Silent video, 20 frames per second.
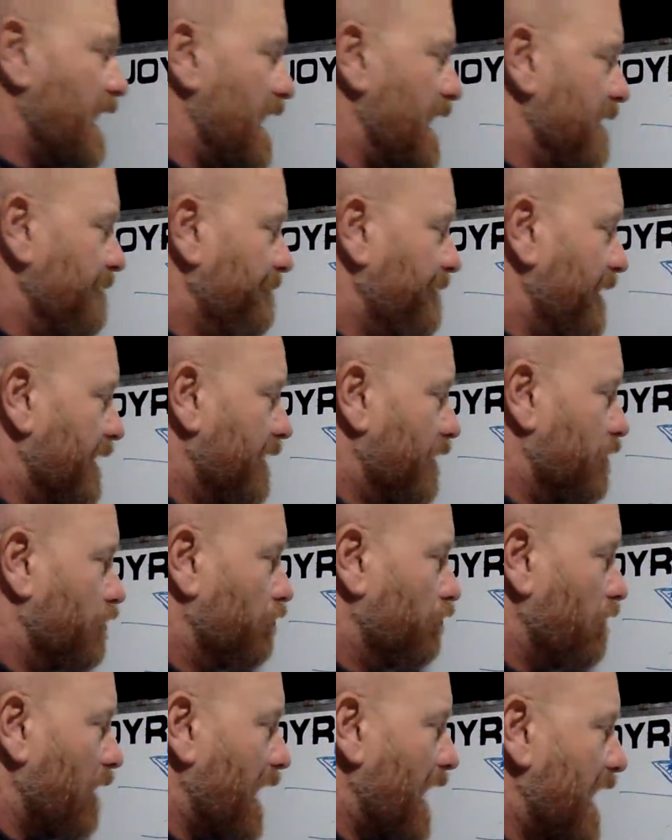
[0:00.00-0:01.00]
if it
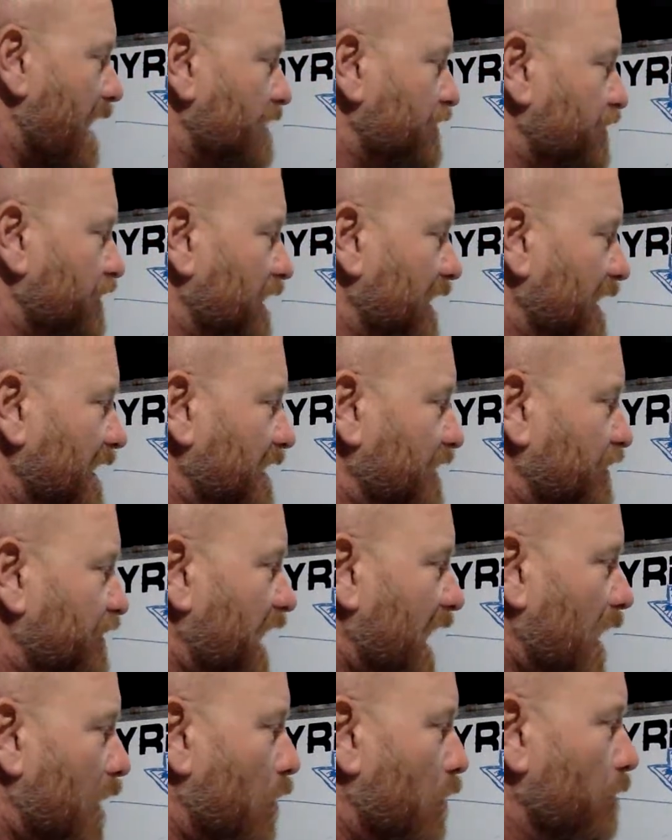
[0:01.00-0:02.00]
gradually
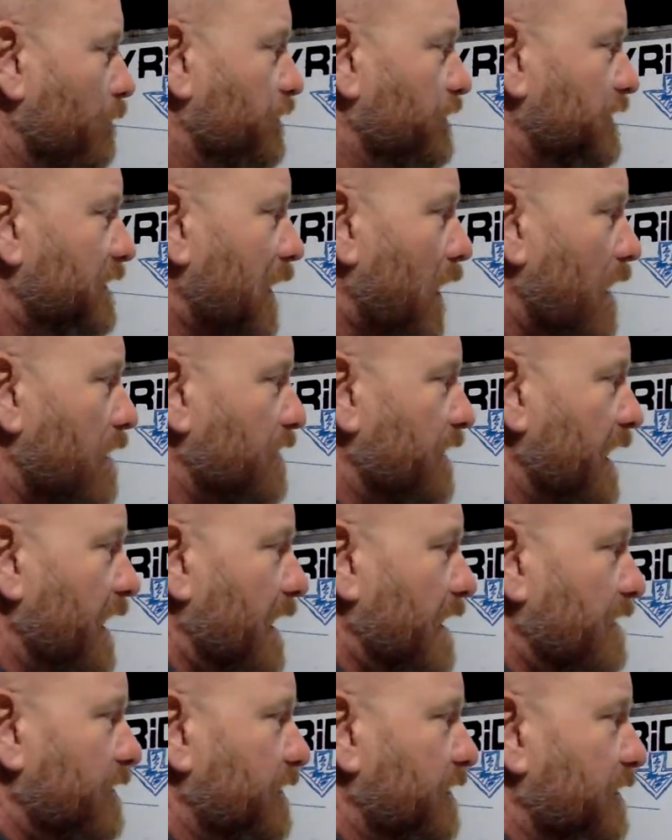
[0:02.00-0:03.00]
shelves like
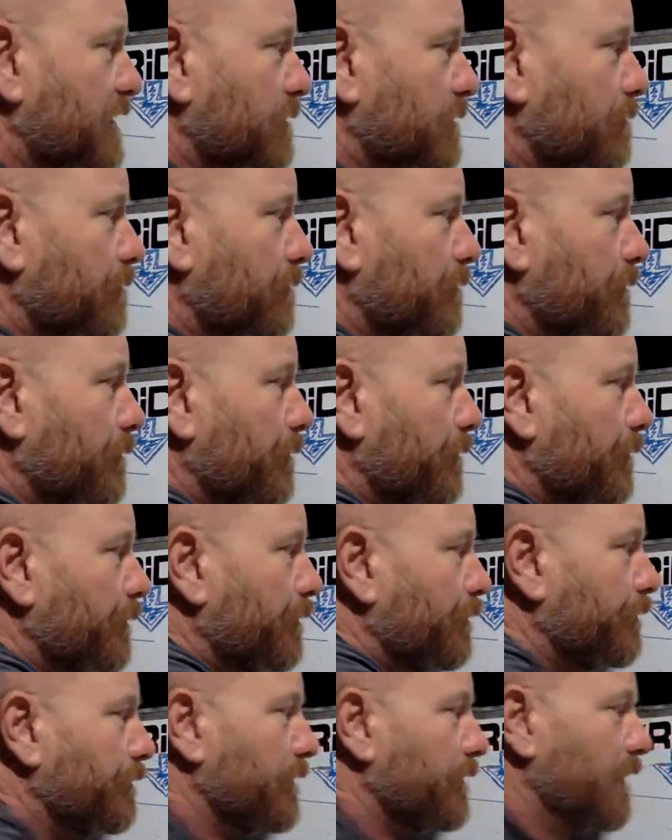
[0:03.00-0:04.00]
this,
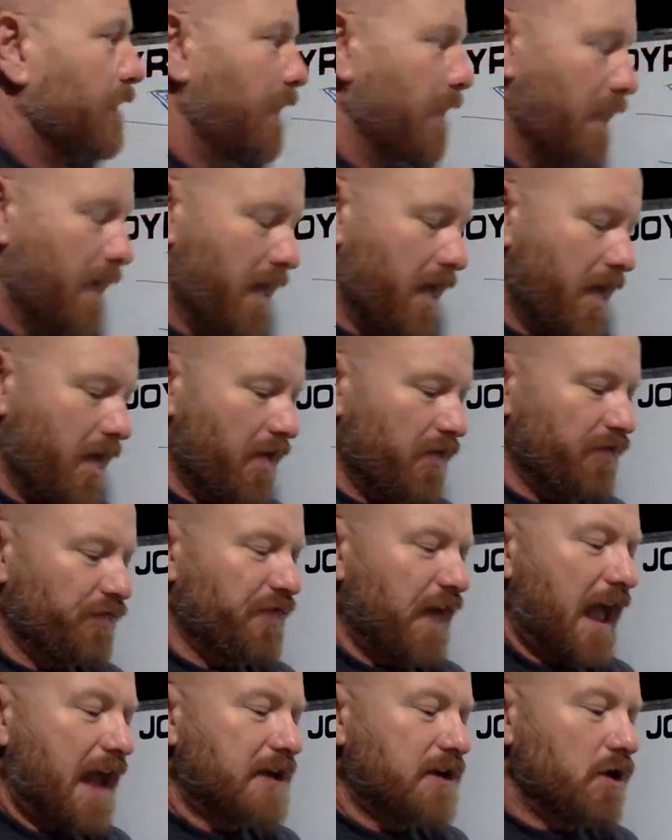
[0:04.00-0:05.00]

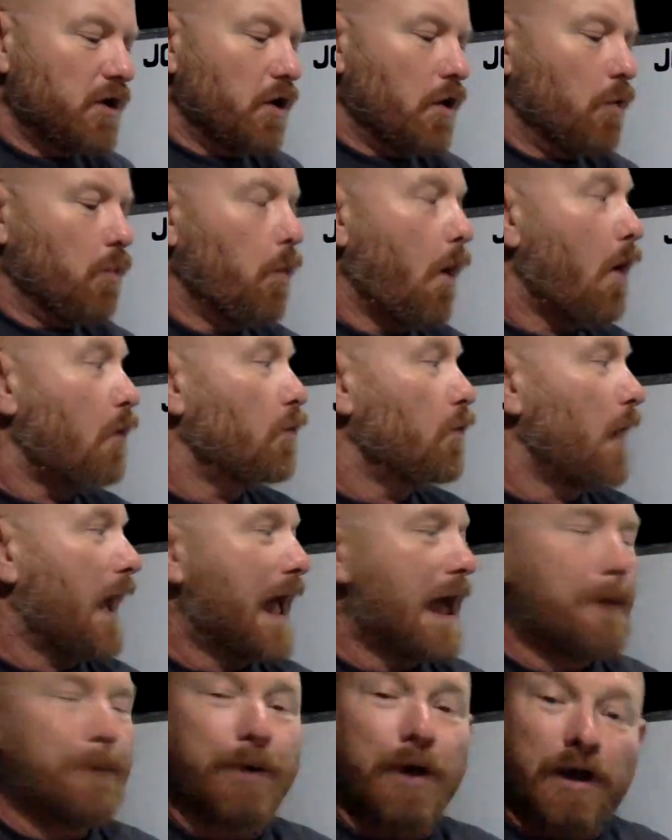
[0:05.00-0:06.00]
then what will
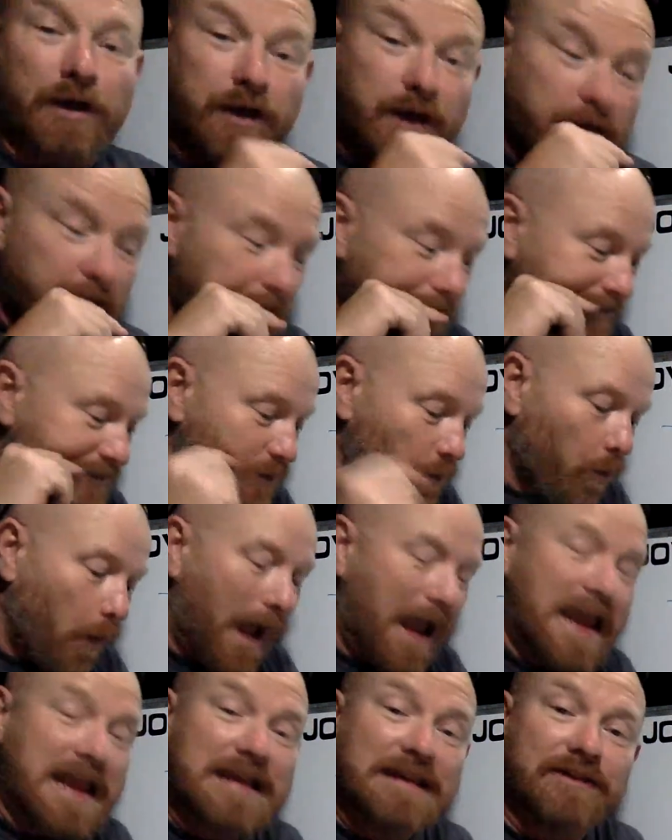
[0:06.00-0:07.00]
happen is the
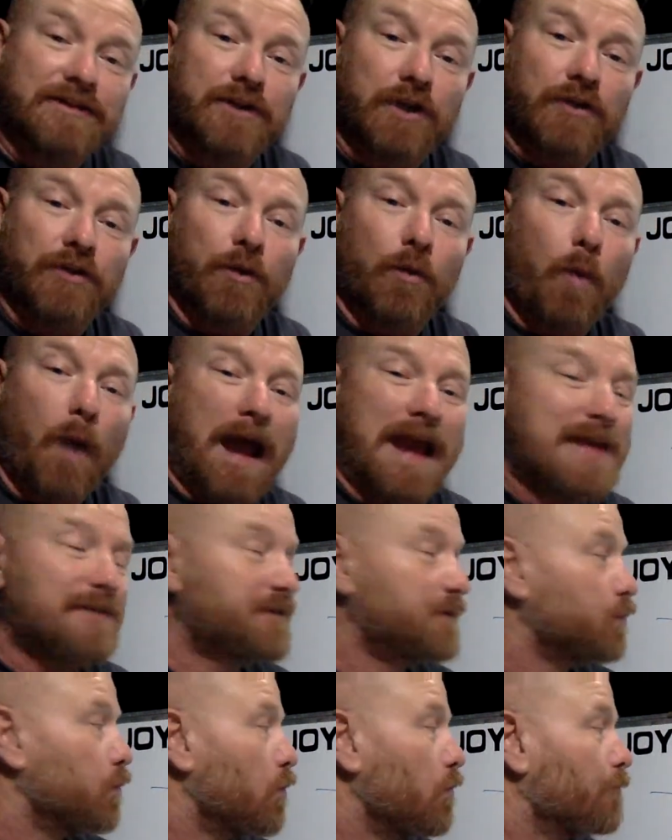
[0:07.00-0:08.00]
way that the
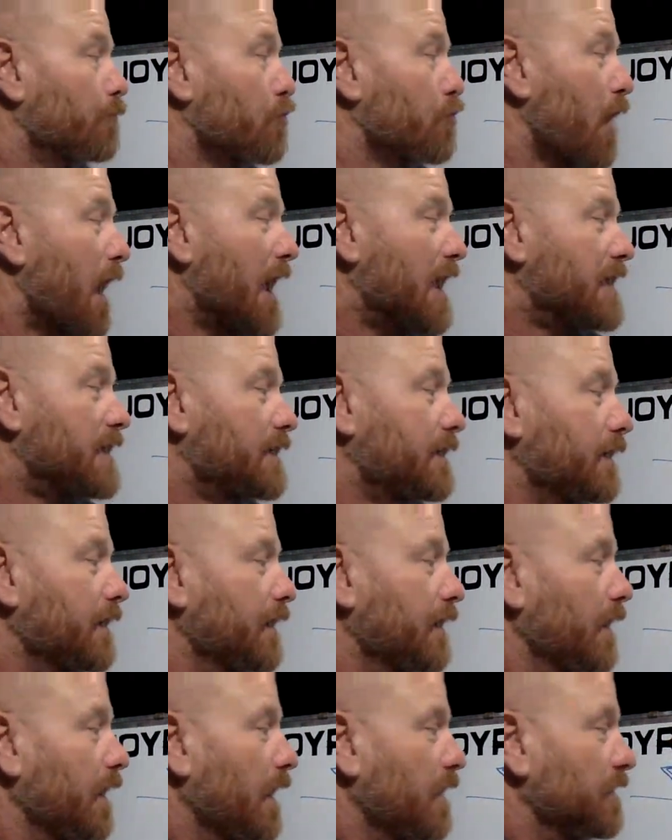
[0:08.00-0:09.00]
waves will break,
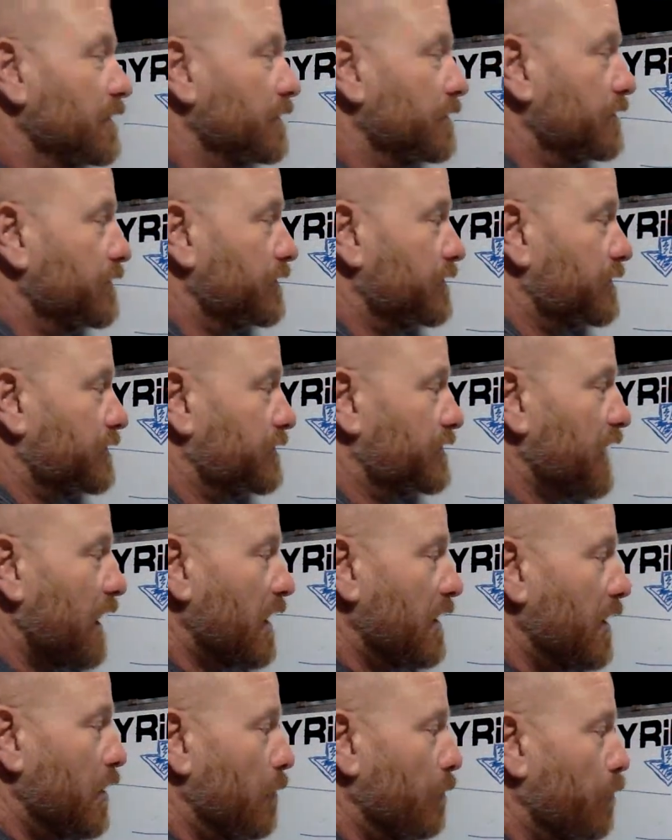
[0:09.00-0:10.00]
so
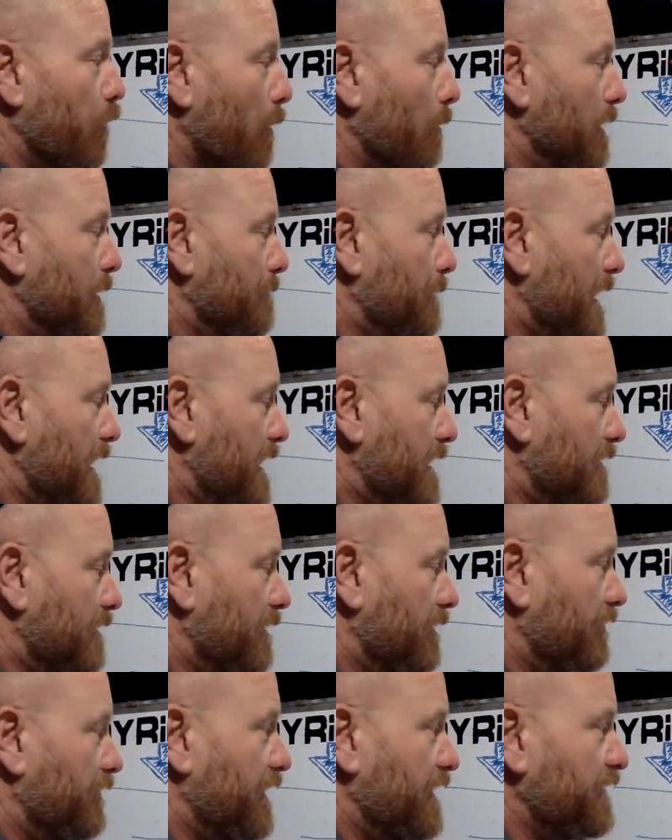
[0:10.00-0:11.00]
it'll probably be
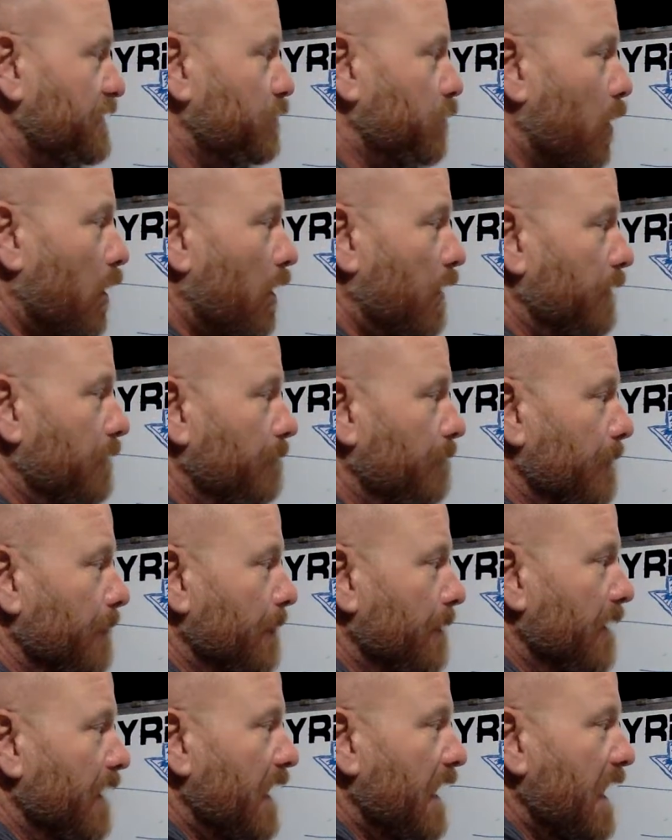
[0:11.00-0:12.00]
this one,
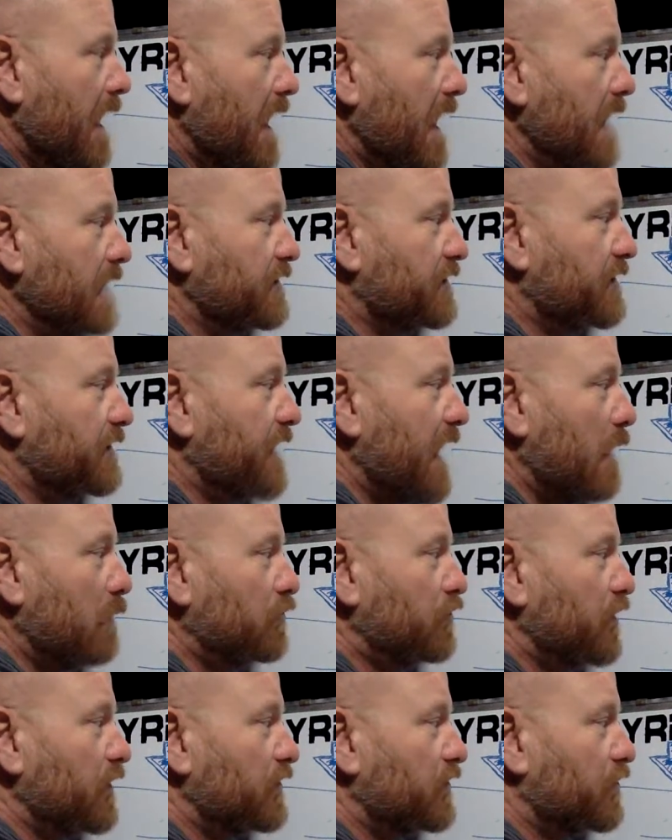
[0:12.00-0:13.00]
is they'll
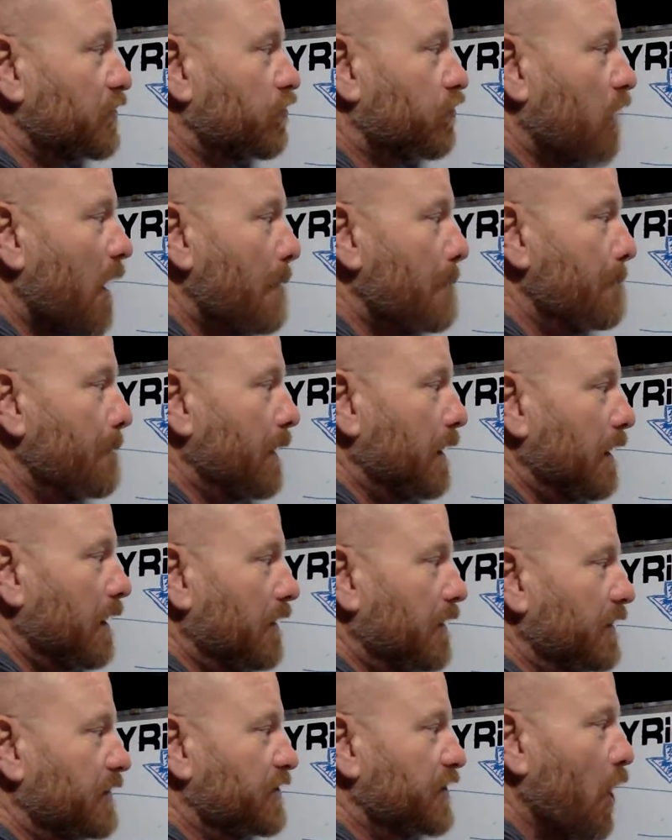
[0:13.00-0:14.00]
just crumble at
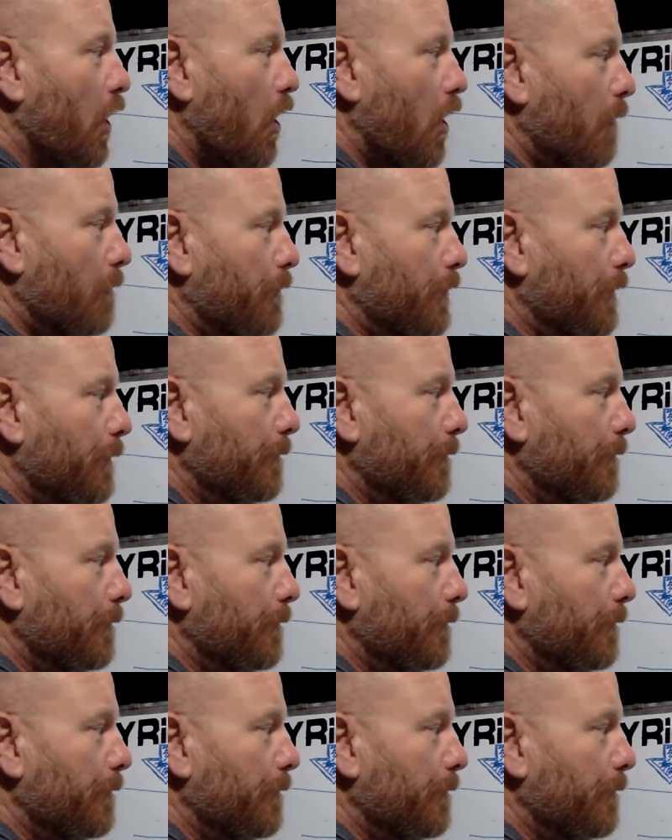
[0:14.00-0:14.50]
the top